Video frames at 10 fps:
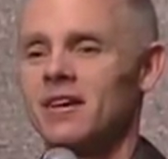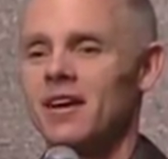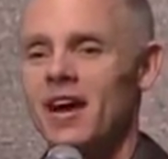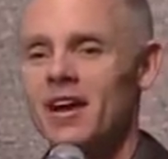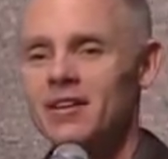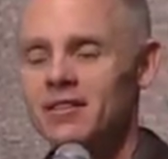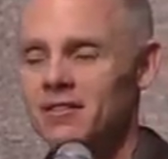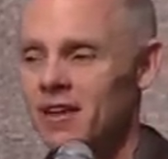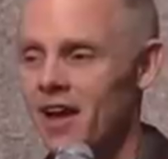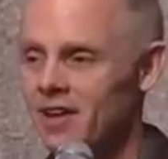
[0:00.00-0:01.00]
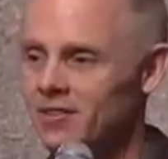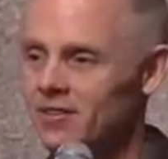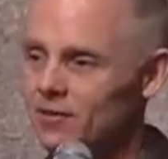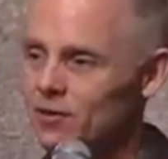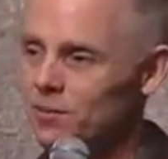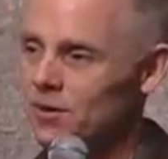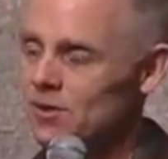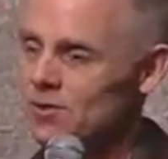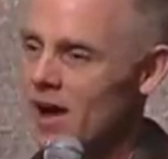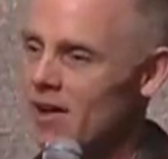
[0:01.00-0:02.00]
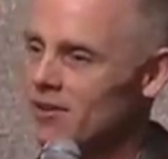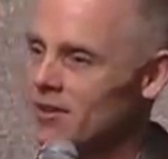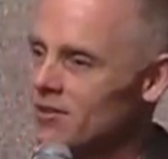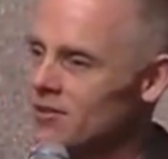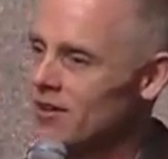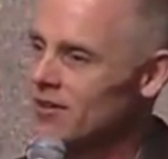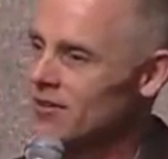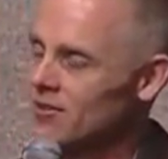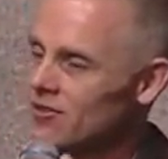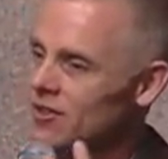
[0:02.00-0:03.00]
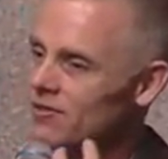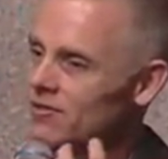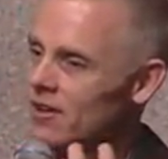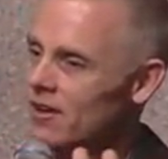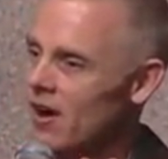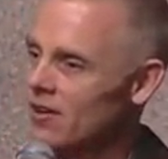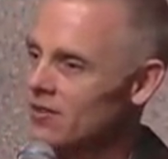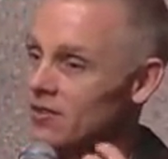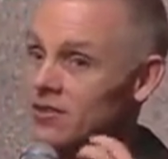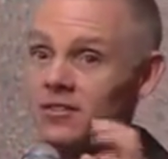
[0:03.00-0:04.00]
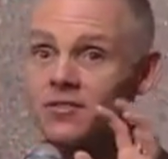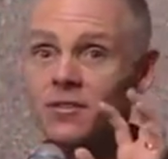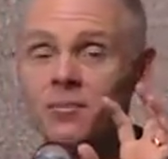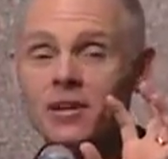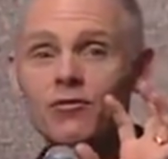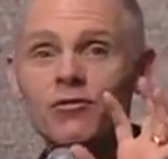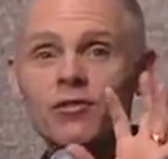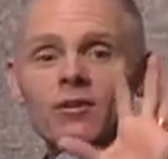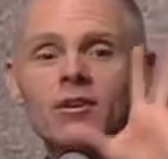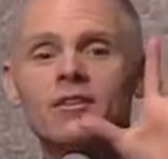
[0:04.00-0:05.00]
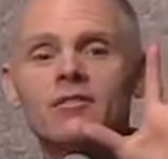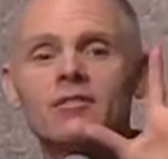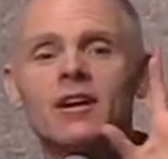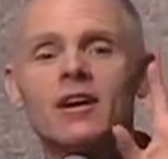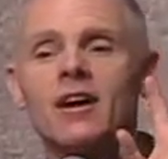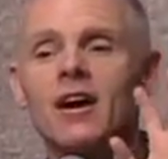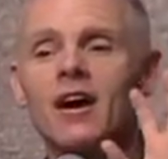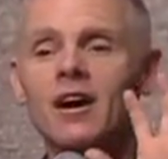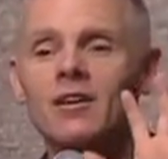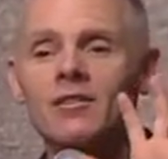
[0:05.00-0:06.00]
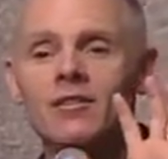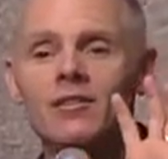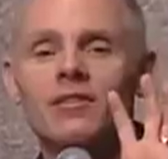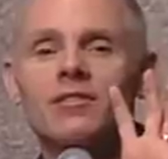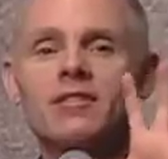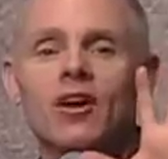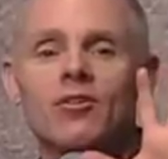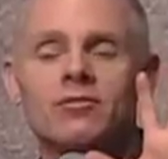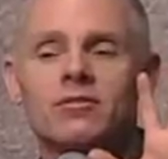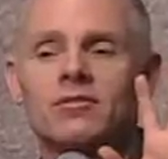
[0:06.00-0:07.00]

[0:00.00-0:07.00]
And the essence of spirituality is starting to shift our consciousness from being focused on the self,